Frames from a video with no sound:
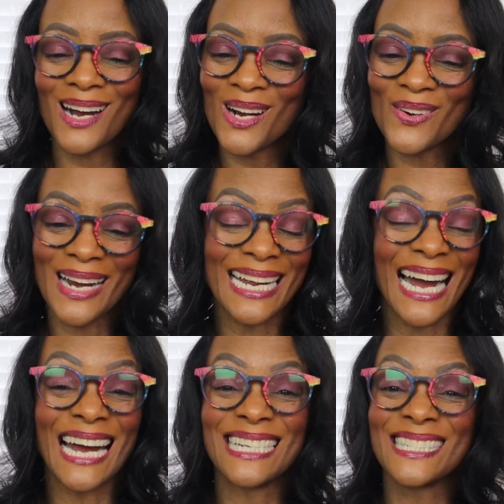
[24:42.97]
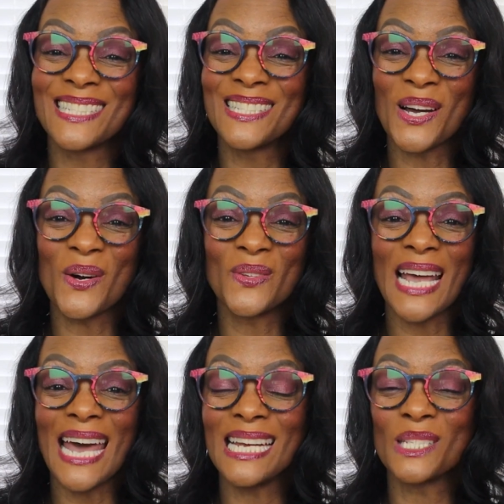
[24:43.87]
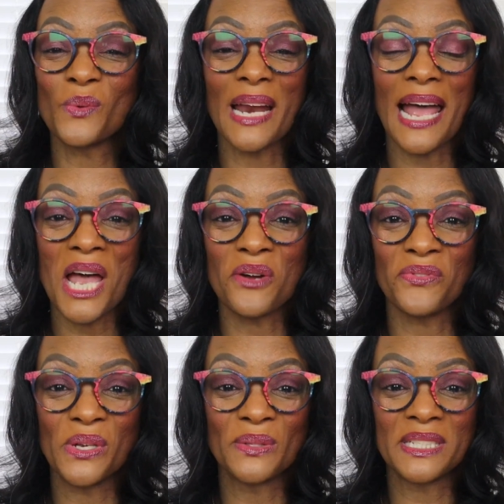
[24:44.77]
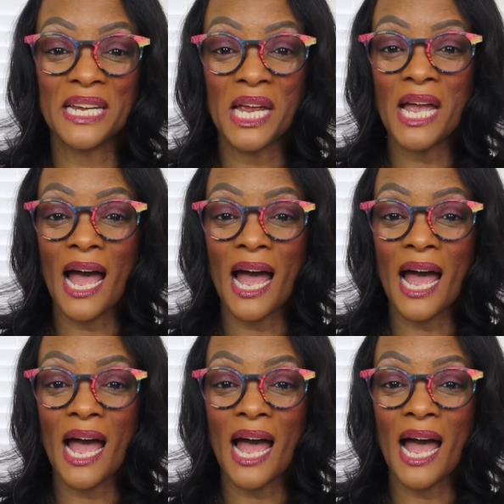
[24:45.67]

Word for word: All right, guys, so that is what I have for you today.